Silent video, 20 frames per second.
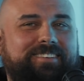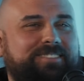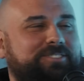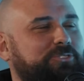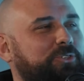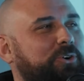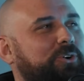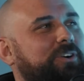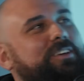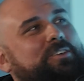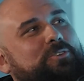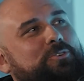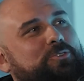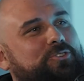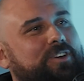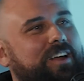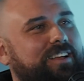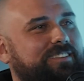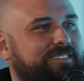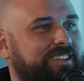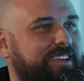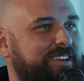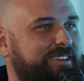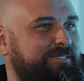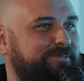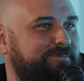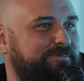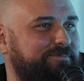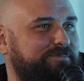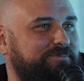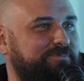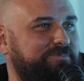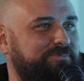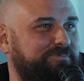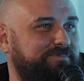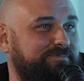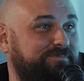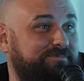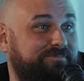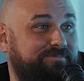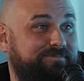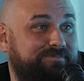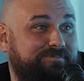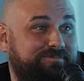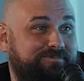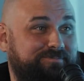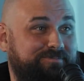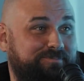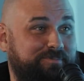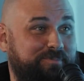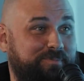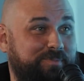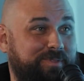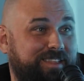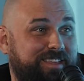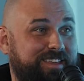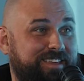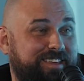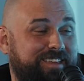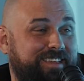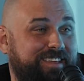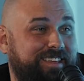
Jordan, like, you'd ask him a question and I'd look to see what you'd answer with.